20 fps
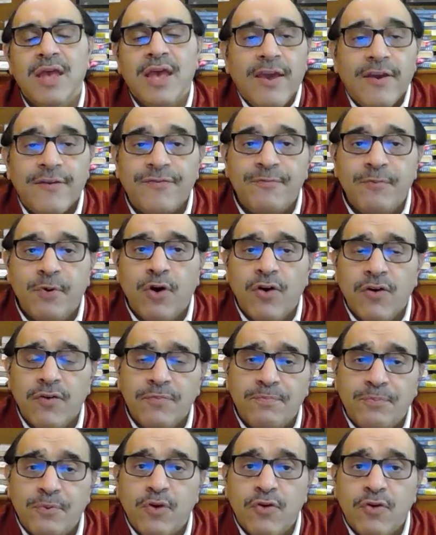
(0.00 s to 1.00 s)
If
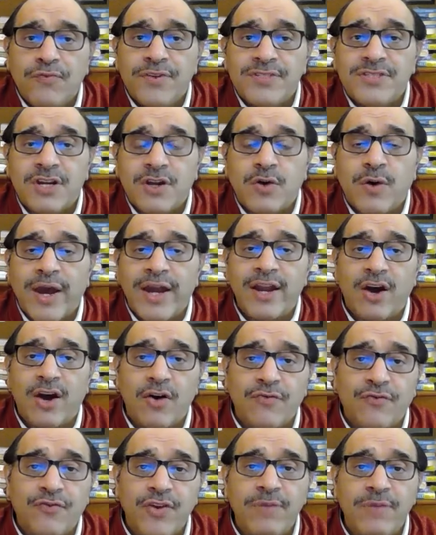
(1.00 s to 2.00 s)
more proof is required how
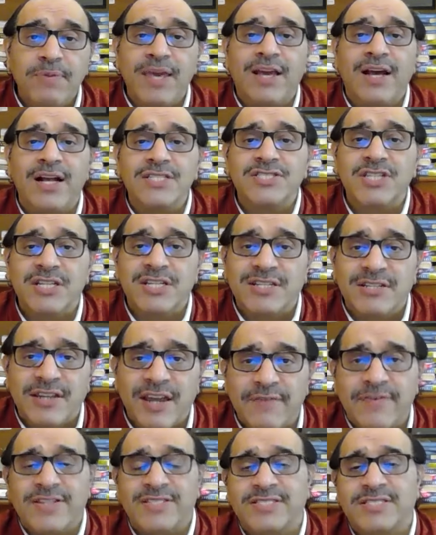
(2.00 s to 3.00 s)
freebie culture
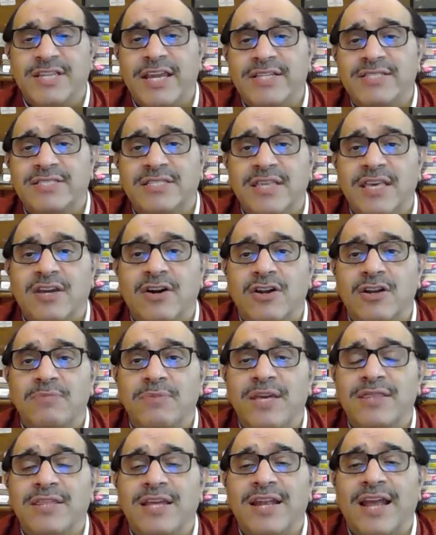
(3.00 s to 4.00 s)
devastates the
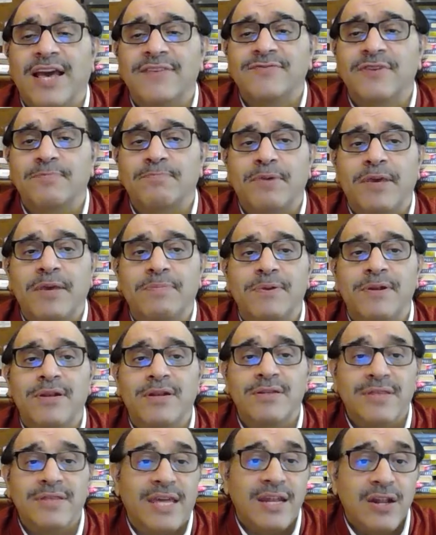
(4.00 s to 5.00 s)
economy and the lives of people,
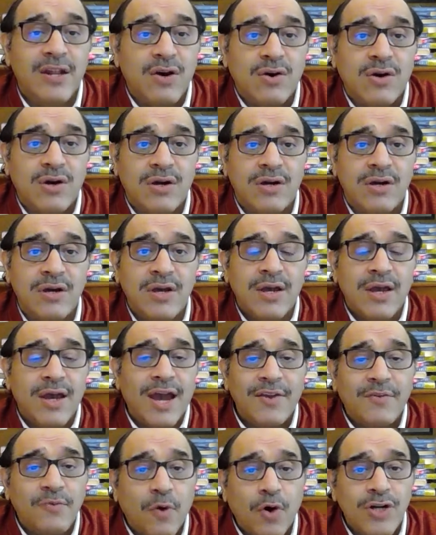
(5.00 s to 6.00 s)
then look
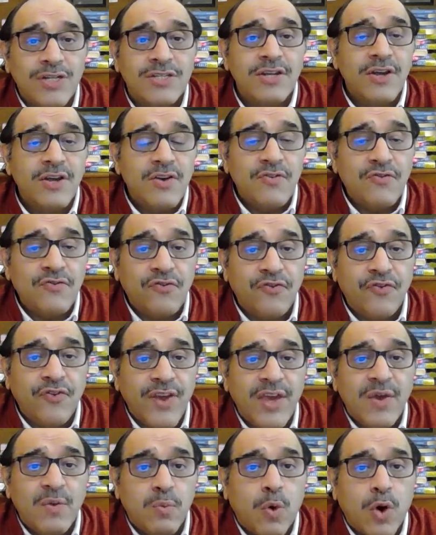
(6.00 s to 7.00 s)
at what
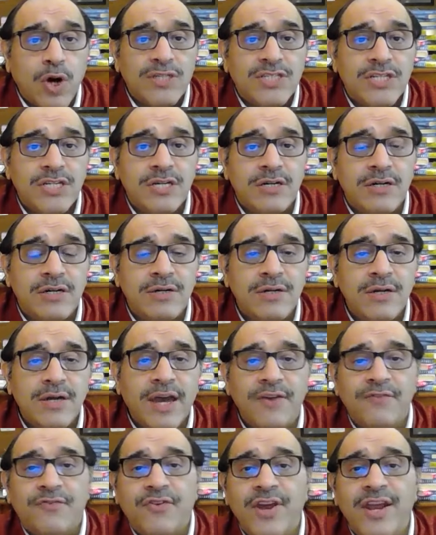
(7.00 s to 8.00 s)
free water
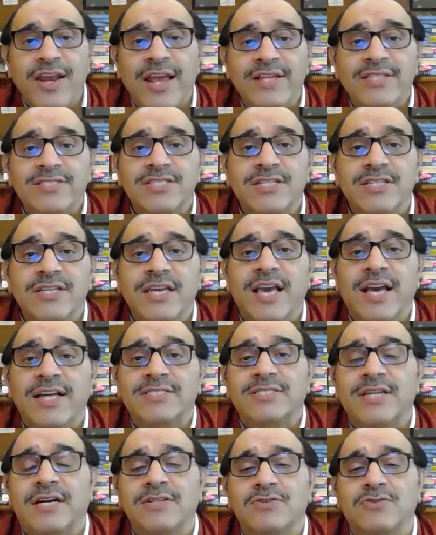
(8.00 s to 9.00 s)
and free electricity has
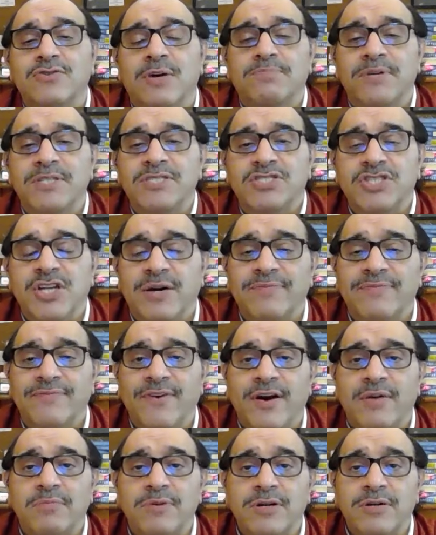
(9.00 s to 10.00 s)
done to the Punjab
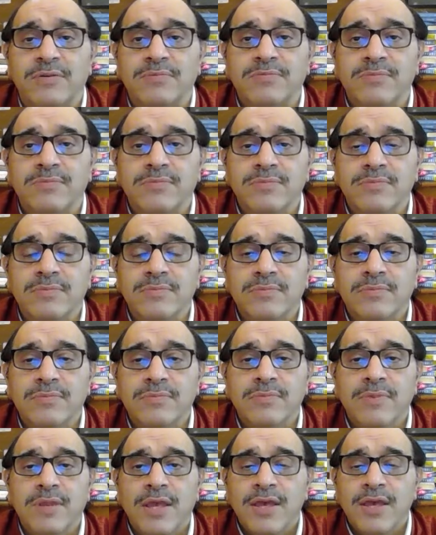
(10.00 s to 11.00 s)
farmer.
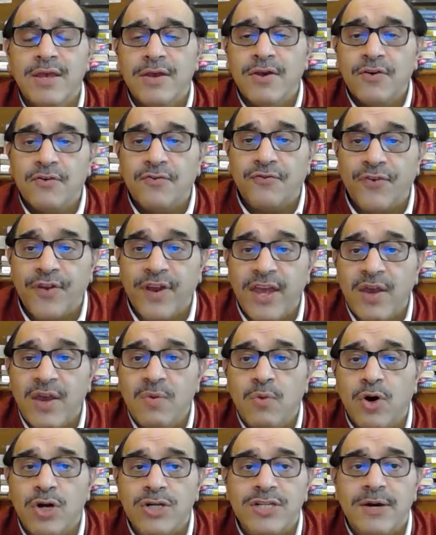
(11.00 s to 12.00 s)
Free
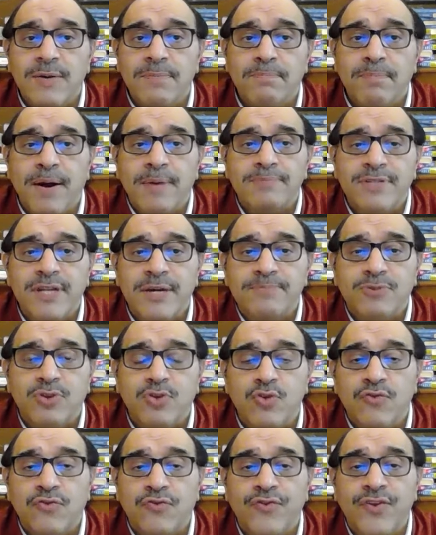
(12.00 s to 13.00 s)
water pumped up
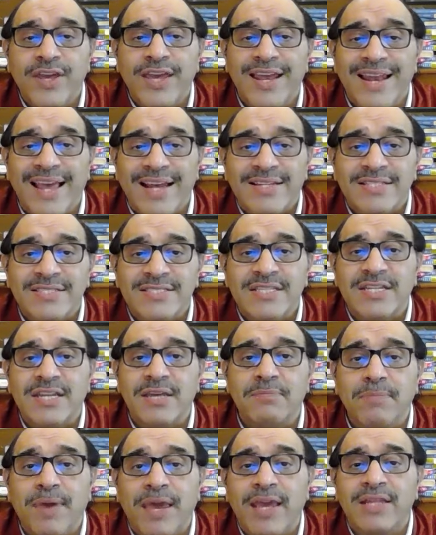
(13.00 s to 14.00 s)
through free electricity
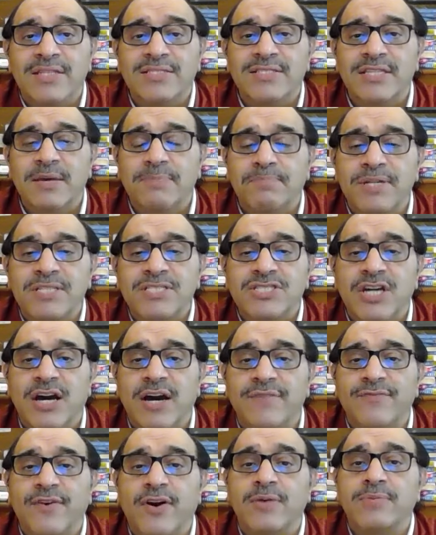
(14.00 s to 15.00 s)
means that the
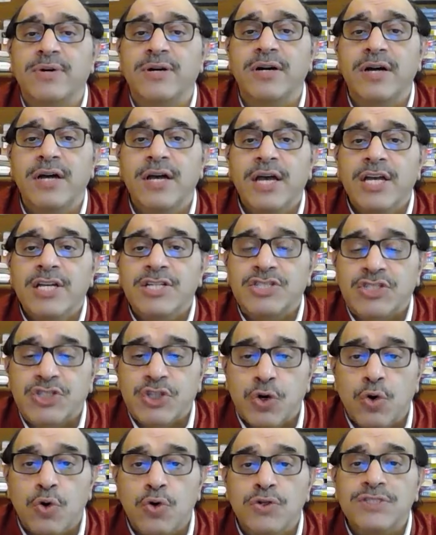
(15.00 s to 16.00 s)
Punjab farmer
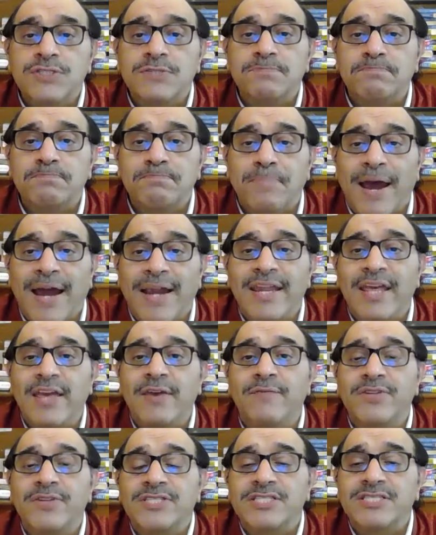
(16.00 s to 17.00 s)
sows paddy,
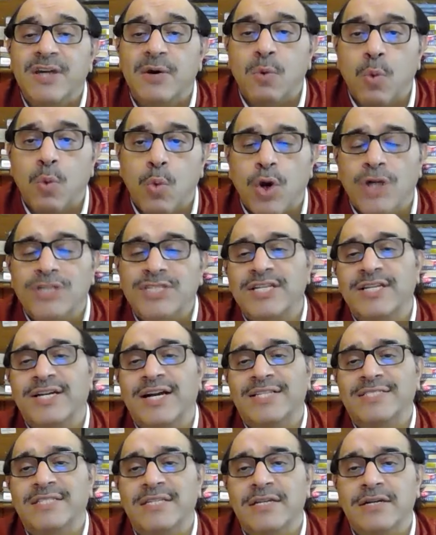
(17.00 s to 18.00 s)
which is a water
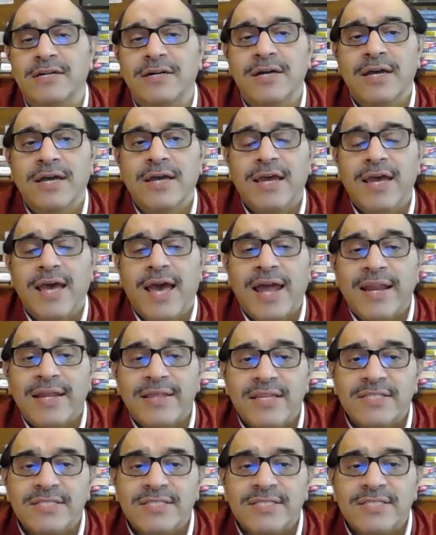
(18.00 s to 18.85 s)
guzzler, and at